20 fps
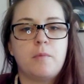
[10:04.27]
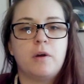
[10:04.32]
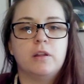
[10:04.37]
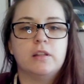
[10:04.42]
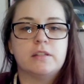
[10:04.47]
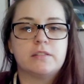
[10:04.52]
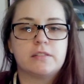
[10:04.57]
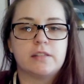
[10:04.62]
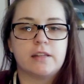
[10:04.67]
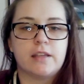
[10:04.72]
I'll
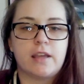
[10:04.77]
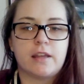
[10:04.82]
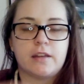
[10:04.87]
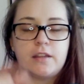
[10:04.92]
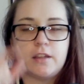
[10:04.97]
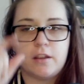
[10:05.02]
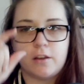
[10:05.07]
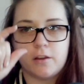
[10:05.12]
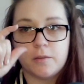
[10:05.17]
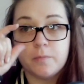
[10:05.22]
list it again
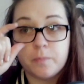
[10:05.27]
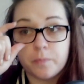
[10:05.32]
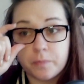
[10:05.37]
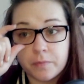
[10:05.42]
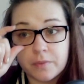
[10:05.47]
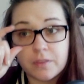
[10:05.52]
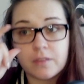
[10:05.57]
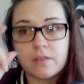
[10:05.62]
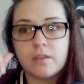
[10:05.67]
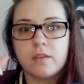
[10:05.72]
here,
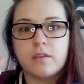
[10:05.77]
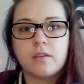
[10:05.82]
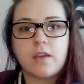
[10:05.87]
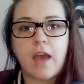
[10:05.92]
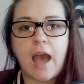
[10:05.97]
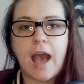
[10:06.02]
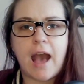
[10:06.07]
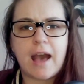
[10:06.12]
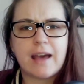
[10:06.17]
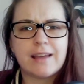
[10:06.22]

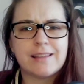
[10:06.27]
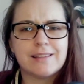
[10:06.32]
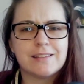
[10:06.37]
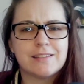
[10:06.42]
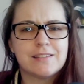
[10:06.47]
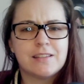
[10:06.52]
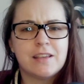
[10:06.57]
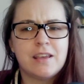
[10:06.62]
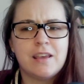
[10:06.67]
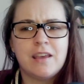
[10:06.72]

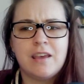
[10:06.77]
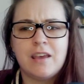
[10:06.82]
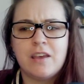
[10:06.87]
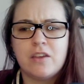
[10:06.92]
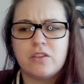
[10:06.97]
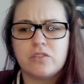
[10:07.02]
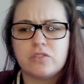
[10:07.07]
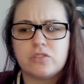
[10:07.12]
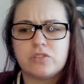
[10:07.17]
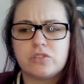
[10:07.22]
has
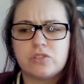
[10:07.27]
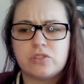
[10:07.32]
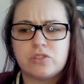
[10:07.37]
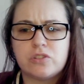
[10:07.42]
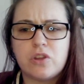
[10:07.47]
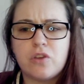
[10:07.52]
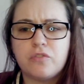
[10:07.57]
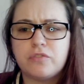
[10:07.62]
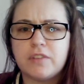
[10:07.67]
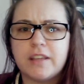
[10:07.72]

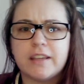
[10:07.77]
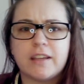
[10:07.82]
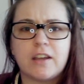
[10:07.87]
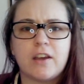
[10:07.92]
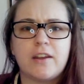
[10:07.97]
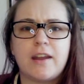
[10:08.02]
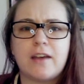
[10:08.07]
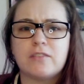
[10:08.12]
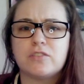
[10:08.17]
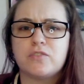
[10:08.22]
snowflake
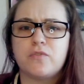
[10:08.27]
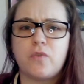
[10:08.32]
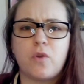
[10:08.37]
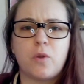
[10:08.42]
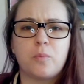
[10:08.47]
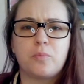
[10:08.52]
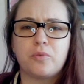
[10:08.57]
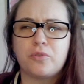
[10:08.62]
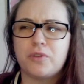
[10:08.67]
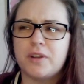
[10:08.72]
cutouts
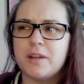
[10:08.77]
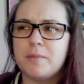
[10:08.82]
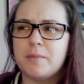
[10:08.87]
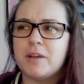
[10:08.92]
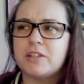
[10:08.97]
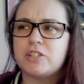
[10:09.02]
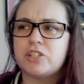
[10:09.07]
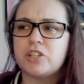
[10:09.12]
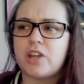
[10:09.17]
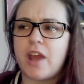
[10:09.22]
for pretty
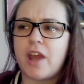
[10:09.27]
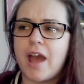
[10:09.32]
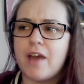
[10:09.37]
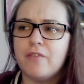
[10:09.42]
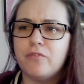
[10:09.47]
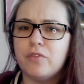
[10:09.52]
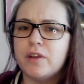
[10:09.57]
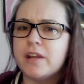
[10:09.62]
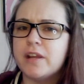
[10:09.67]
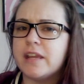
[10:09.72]
much
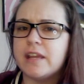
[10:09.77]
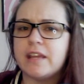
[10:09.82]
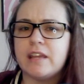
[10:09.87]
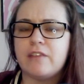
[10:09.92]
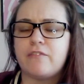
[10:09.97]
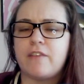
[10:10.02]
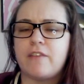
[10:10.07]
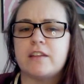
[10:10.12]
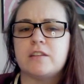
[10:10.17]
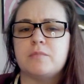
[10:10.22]
every
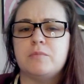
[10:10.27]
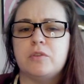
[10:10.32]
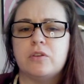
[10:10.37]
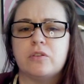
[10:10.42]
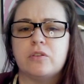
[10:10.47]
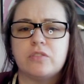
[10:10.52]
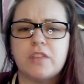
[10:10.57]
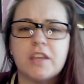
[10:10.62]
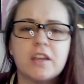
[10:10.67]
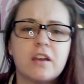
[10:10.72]
geeky fandom you
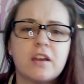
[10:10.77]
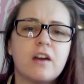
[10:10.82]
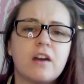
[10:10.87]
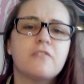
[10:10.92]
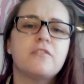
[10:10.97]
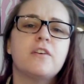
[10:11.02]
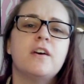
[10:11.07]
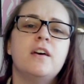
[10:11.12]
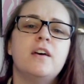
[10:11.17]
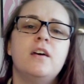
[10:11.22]
could think of.